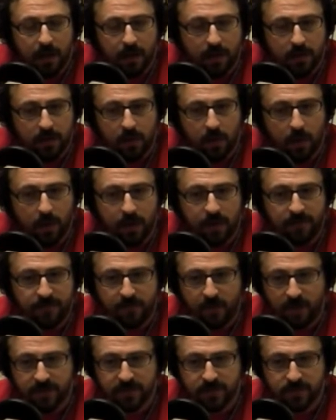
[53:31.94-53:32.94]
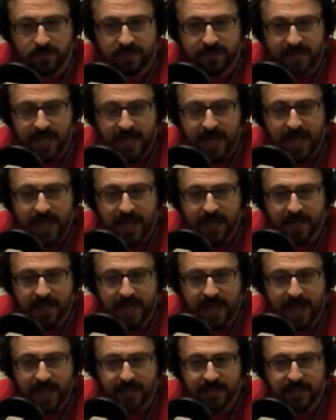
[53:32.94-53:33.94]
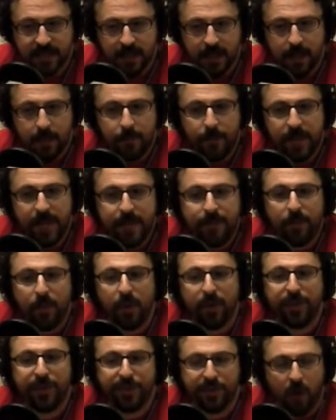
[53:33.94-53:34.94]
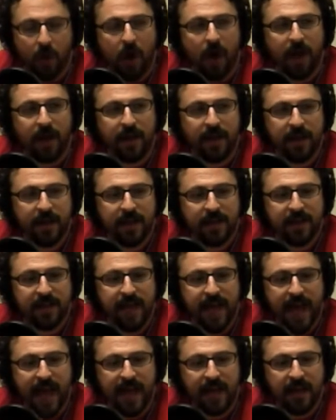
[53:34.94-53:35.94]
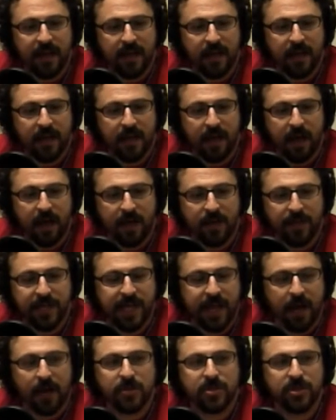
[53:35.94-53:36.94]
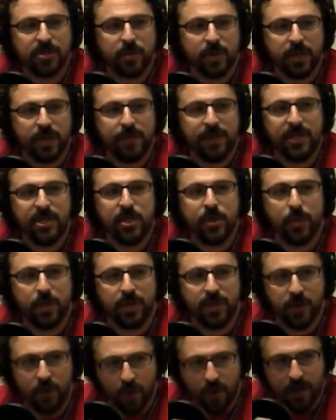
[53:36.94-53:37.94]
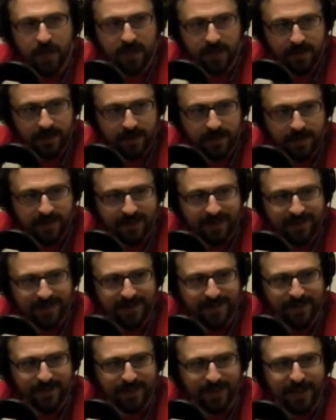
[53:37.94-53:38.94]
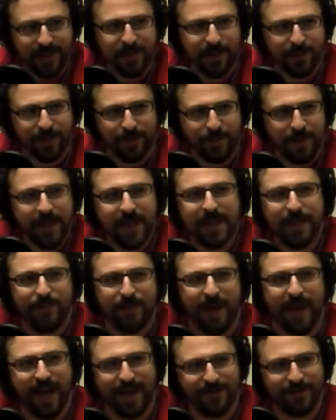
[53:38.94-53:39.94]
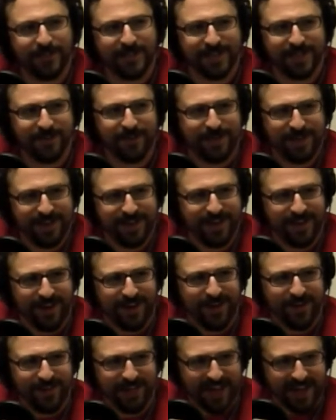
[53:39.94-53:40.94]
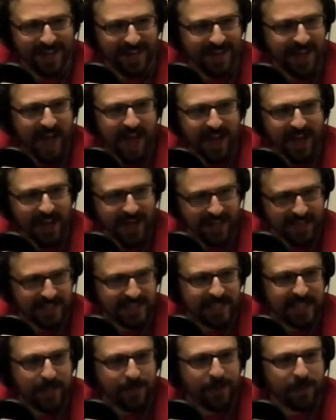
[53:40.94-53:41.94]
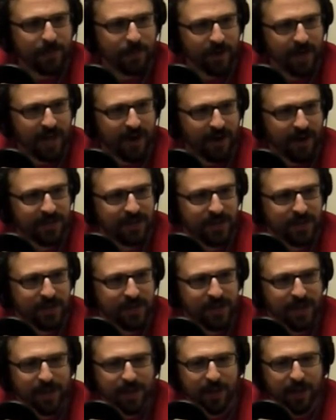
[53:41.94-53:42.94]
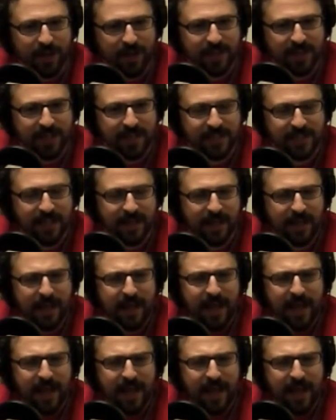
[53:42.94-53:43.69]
Lauren Faust was saying that people thought that the characters were going to be too annoying. You know, that they thought the Pinkie Pie was going to be, you know, like not an acceptable character, and they thought that